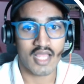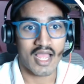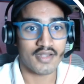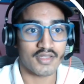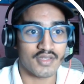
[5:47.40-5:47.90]

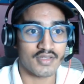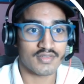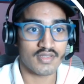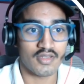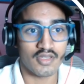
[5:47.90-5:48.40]
that
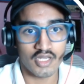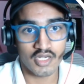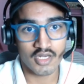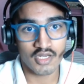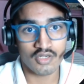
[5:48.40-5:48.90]
is
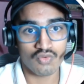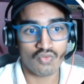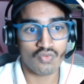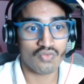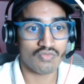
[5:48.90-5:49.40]
needed
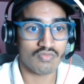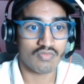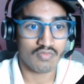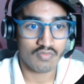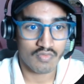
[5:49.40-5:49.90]
to
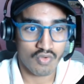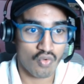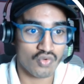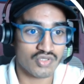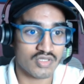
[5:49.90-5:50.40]

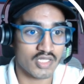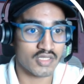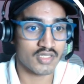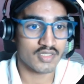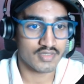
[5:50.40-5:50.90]
host
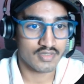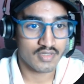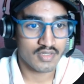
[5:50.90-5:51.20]
in this.